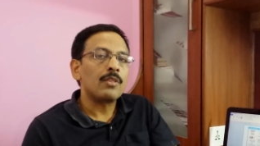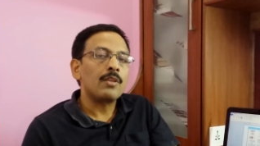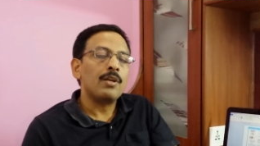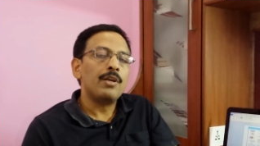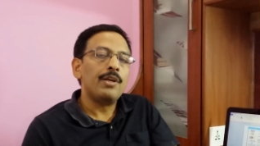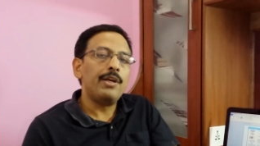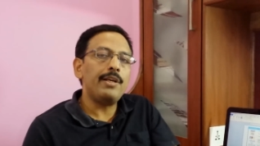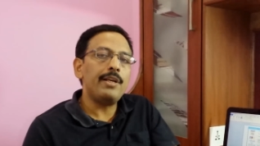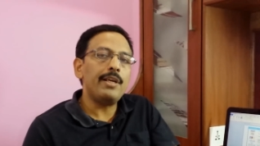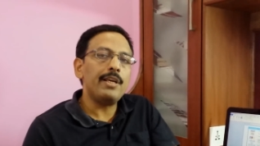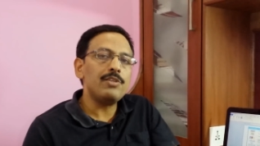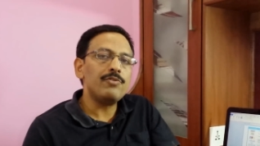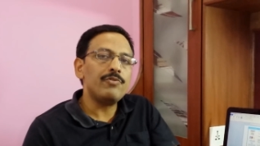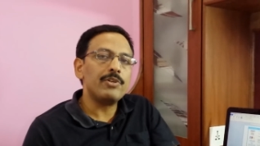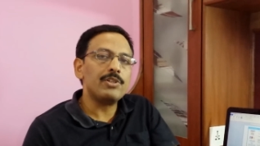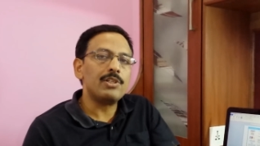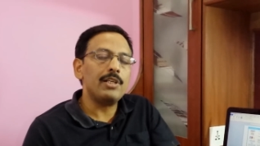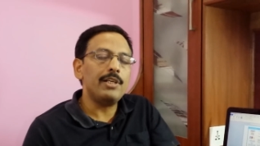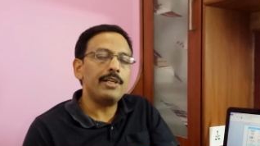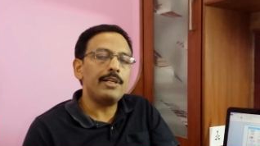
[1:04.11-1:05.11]
It has
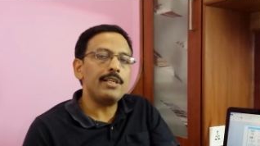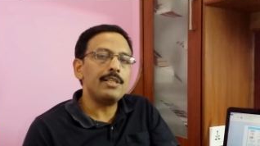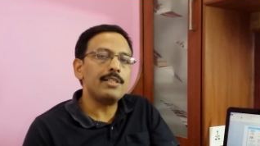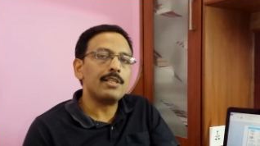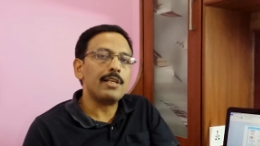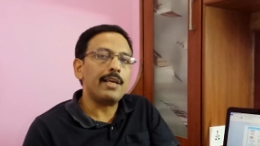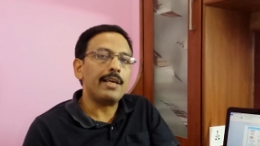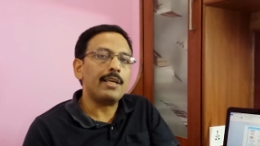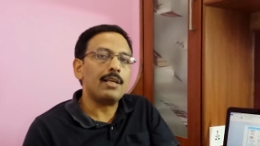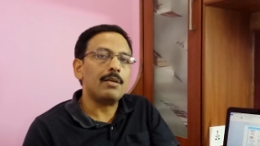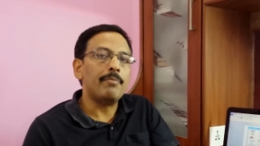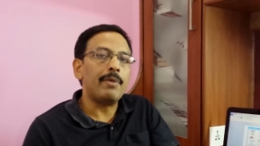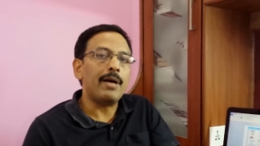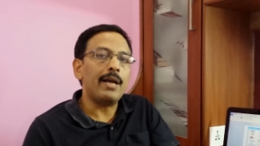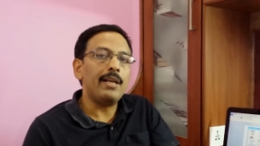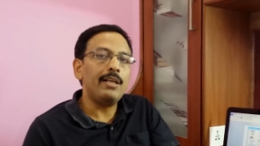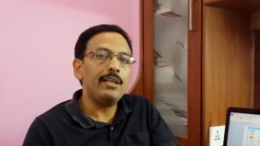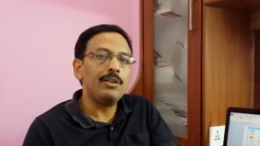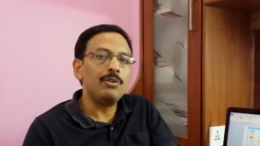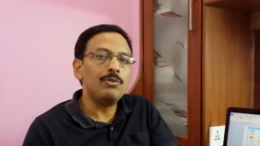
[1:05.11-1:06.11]
facilities like
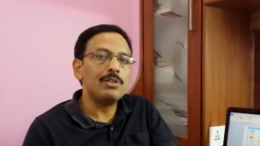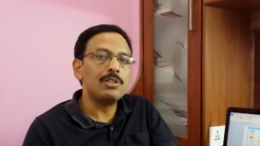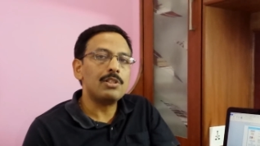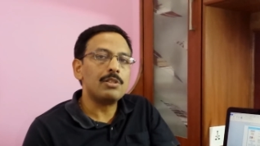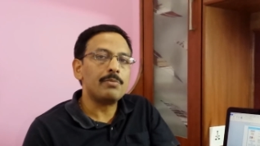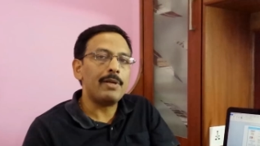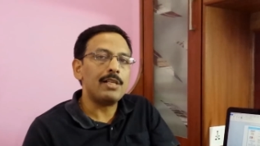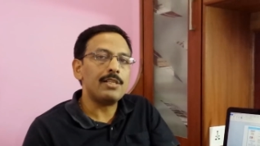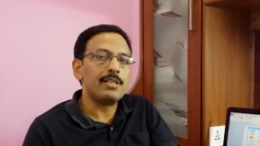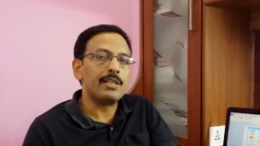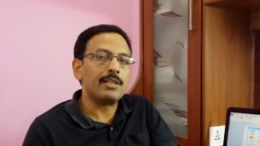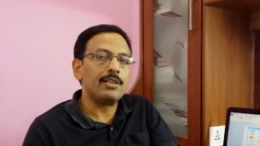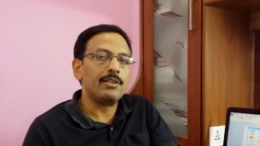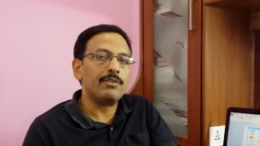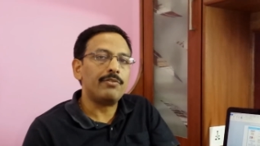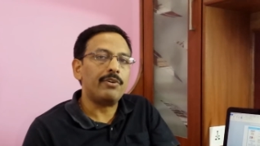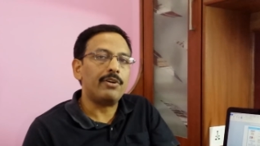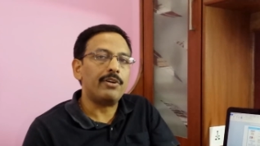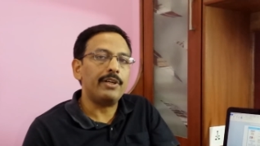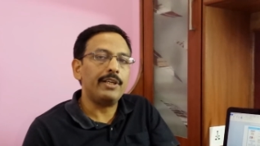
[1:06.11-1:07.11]
bilingual spell checker
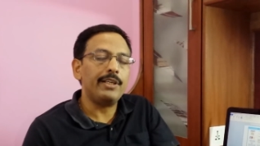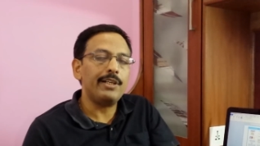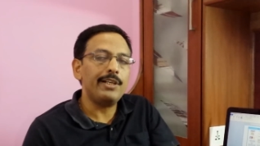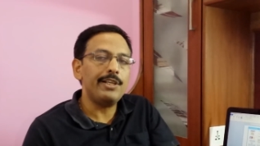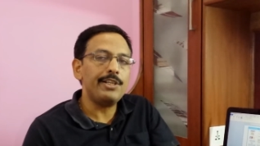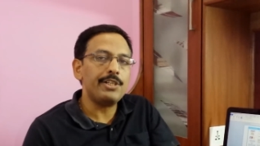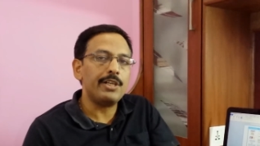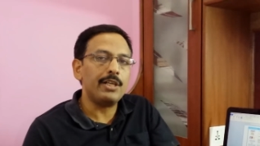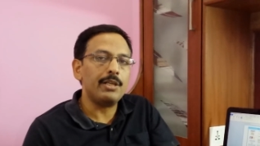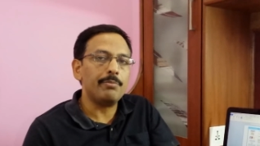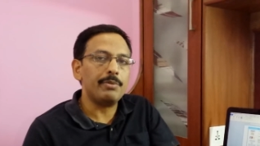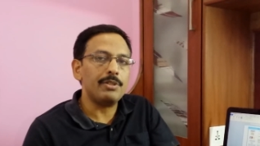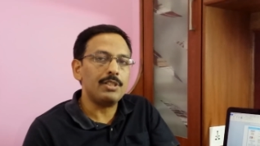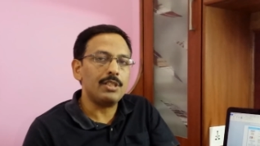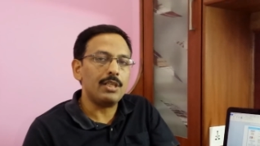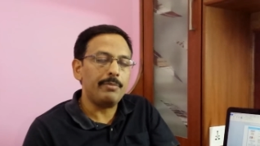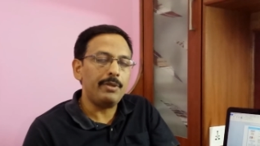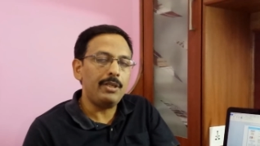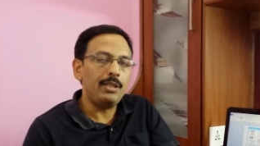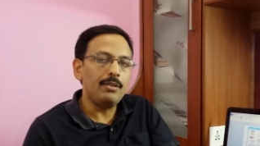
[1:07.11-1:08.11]
for English and
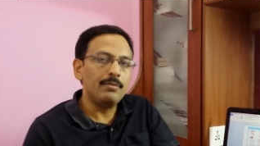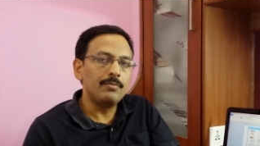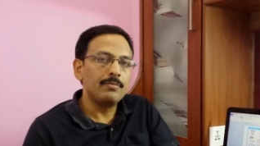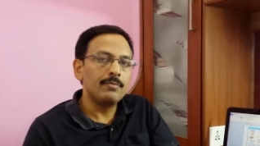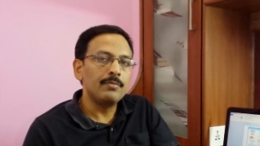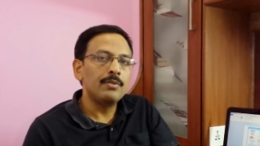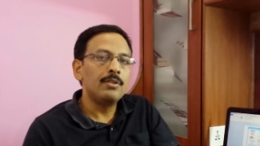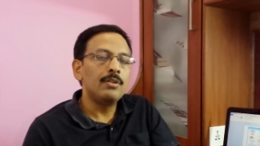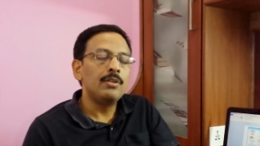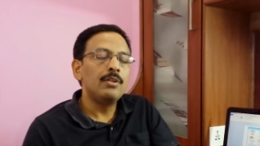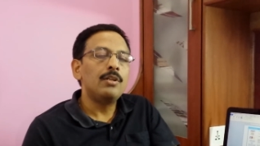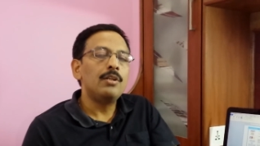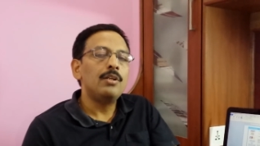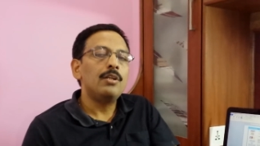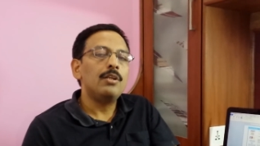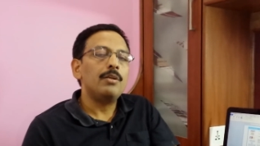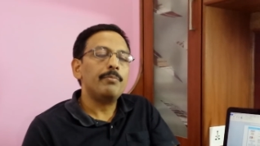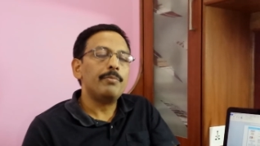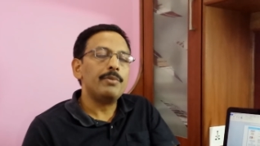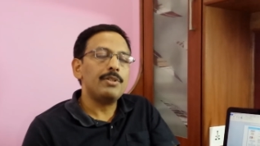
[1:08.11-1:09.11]
Punjabi,
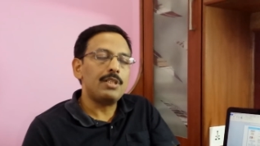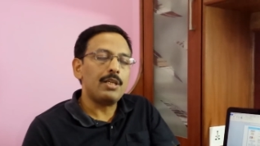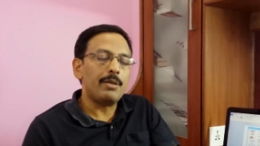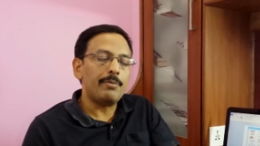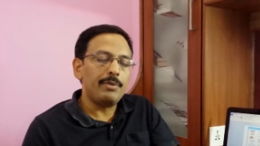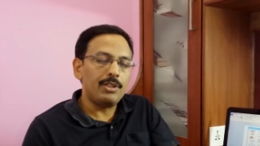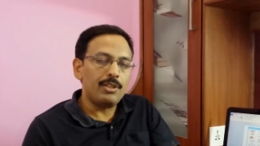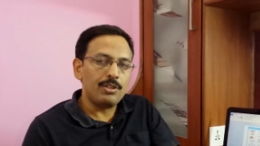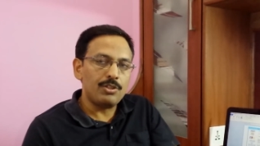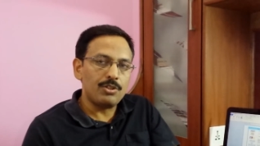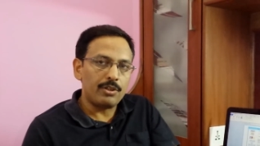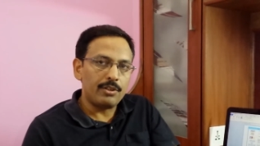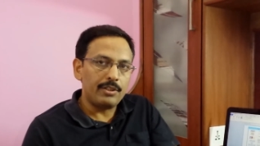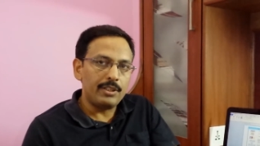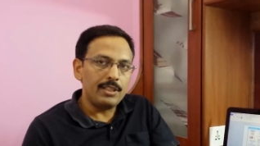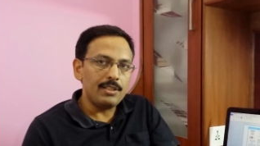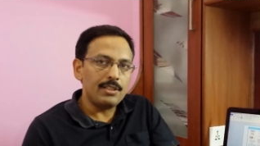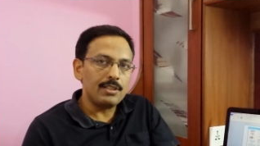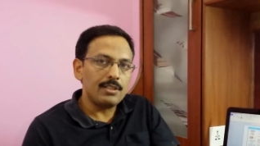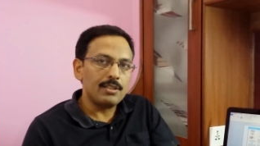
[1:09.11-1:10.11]
Punjabi
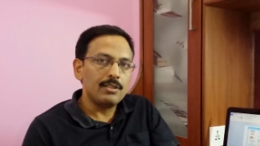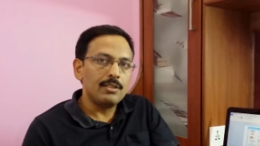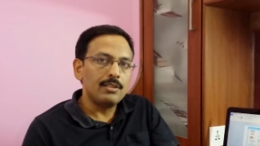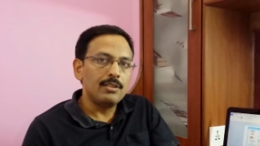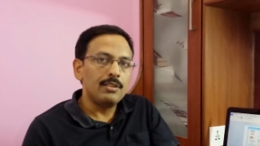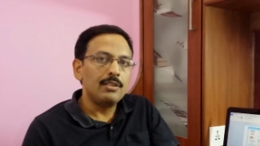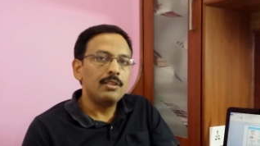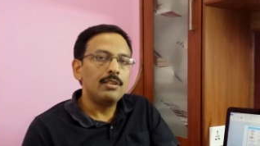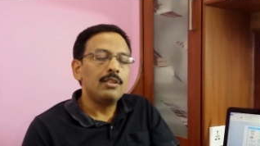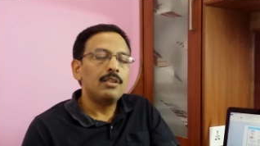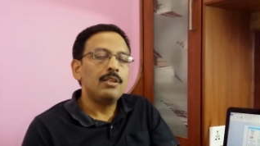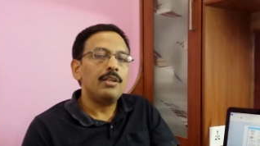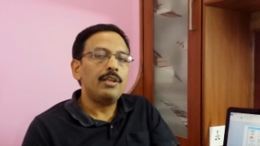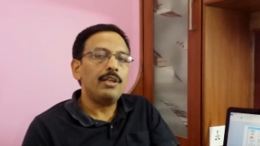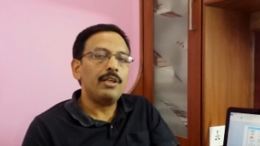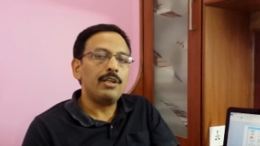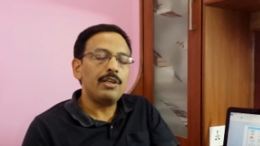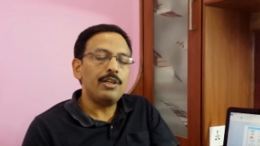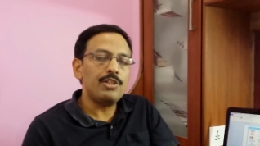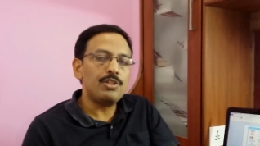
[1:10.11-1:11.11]
Thesaurus,
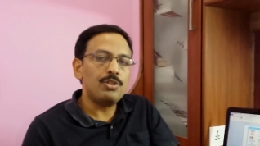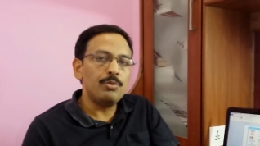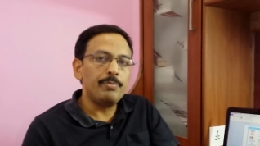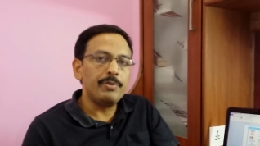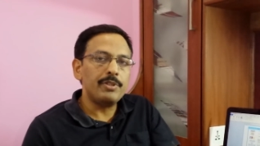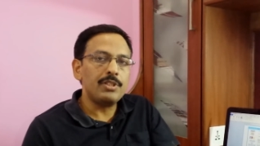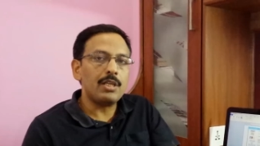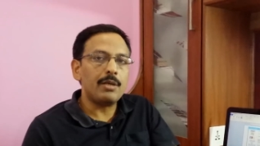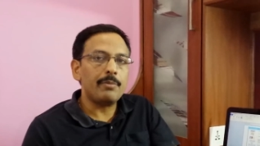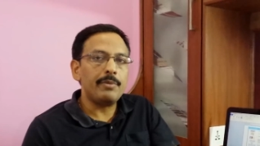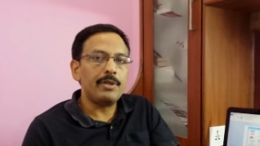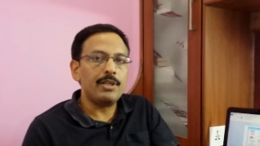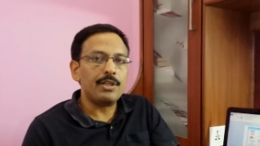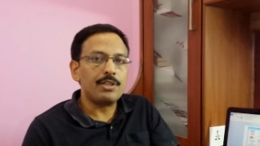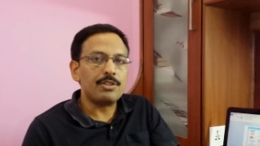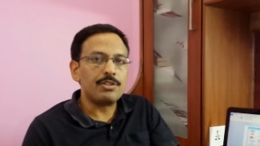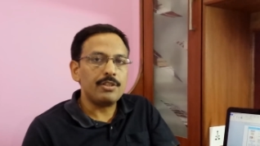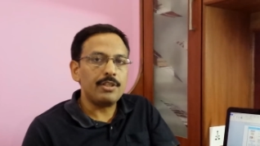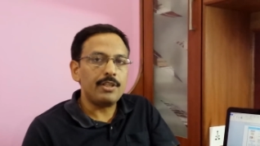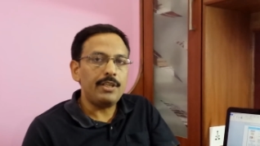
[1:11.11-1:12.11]
English to Punjabi
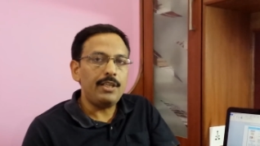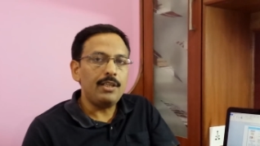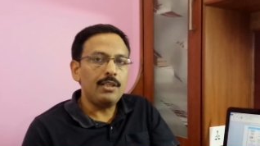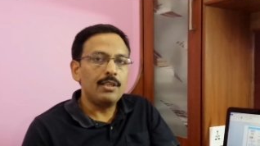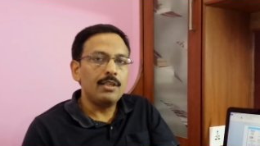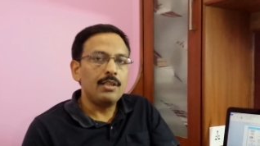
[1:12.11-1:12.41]
Dictionary,